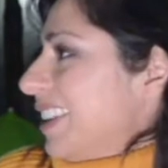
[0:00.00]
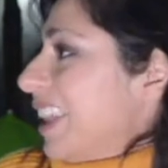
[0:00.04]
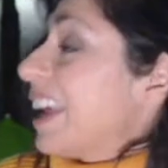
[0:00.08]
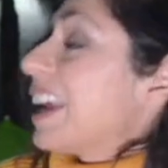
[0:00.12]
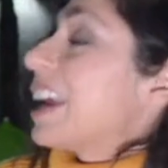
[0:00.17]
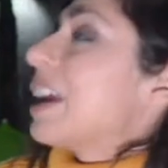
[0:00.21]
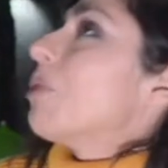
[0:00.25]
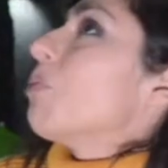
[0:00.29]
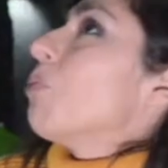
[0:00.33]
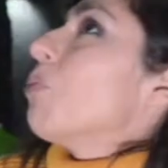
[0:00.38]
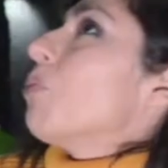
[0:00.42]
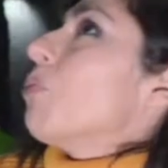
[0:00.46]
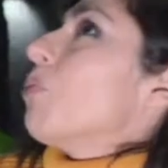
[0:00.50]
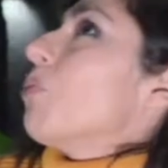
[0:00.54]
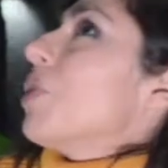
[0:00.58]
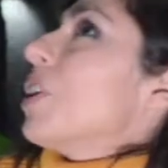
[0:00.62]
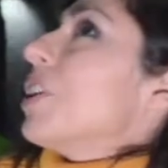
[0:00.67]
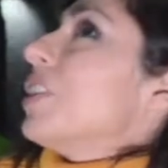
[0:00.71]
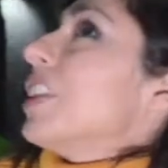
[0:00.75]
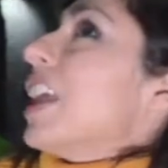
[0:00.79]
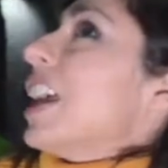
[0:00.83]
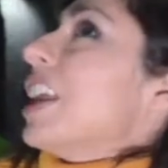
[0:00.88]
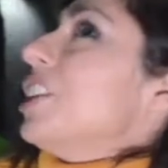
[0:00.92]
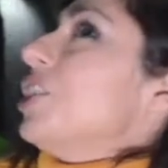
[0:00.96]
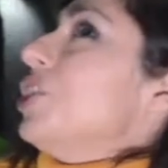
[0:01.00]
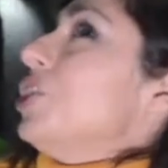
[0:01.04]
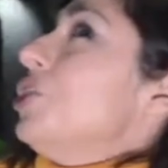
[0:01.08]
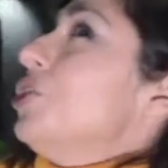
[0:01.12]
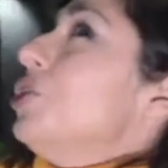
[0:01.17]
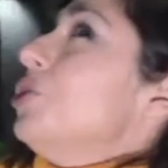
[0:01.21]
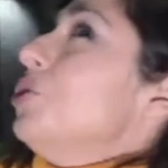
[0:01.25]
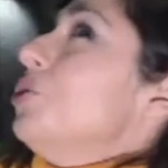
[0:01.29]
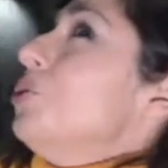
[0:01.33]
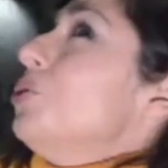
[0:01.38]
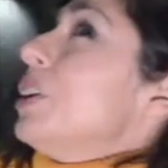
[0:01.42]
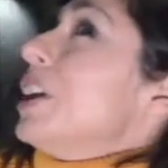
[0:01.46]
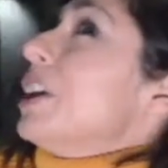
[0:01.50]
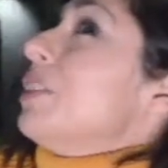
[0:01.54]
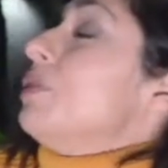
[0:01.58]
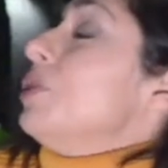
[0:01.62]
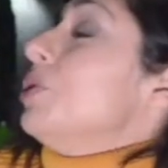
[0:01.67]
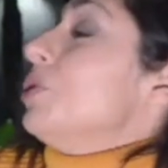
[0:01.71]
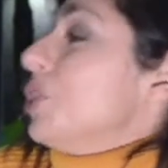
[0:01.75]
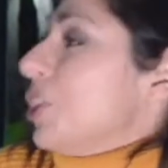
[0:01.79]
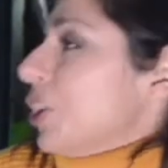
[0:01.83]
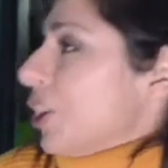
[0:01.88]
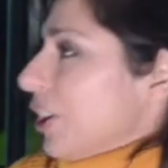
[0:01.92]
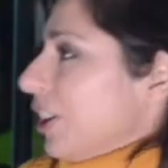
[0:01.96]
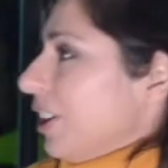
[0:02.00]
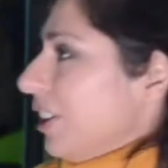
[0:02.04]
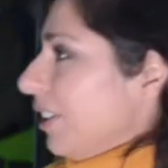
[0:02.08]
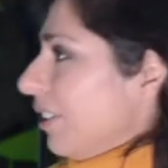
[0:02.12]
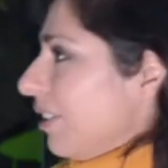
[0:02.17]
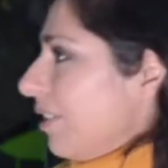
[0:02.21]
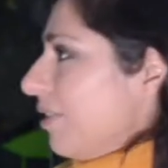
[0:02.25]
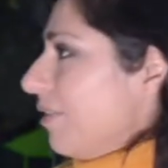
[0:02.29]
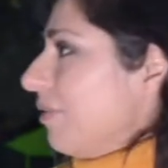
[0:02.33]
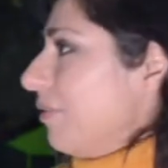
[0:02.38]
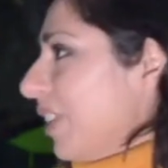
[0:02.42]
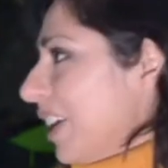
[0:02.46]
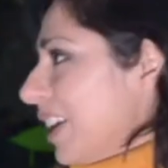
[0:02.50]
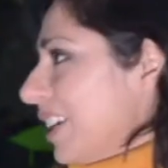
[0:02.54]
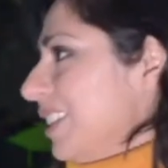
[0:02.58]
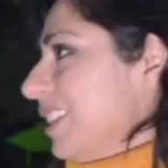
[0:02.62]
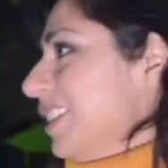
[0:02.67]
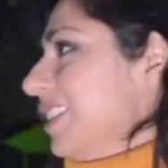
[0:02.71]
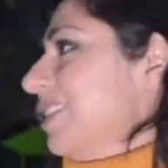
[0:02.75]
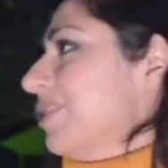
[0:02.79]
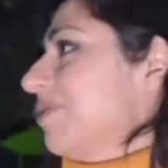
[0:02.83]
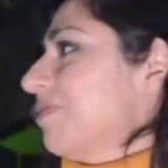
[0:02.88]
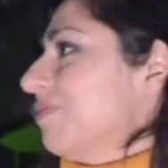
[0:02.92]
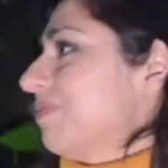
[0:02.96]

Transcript: Like, that you, if you could, fix?